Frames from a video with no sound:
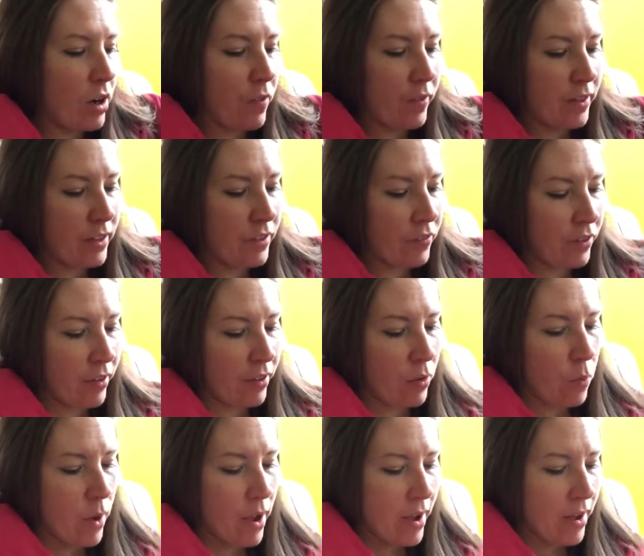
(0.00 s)
on this for a
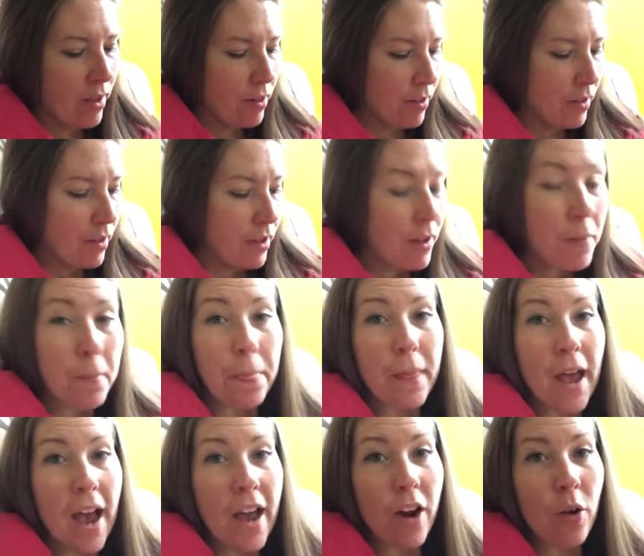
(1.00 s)
little while.
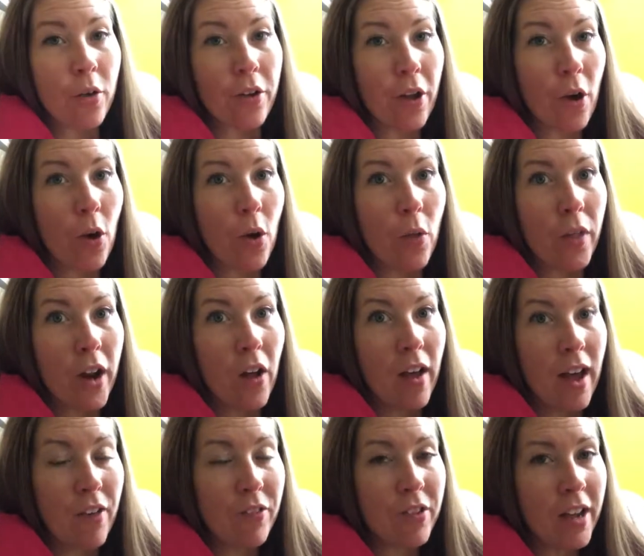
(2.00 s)
I don't know that I'll
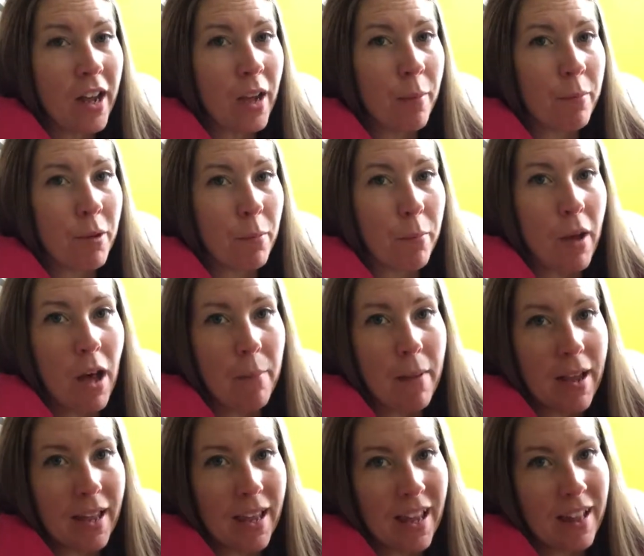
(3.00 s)
have time to pop
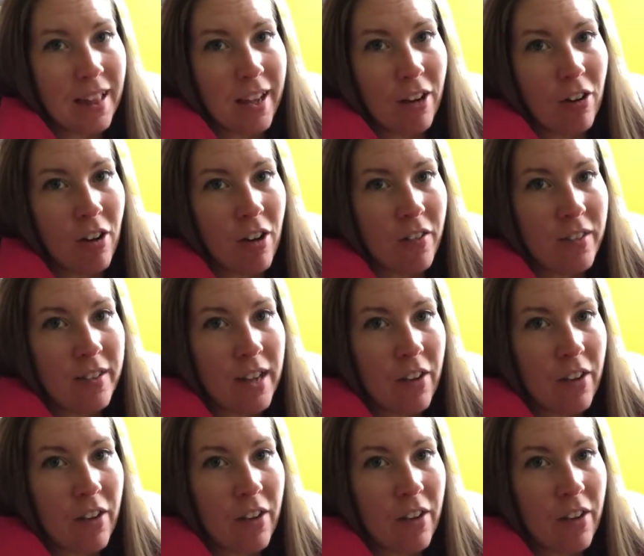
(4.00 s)
back in later on this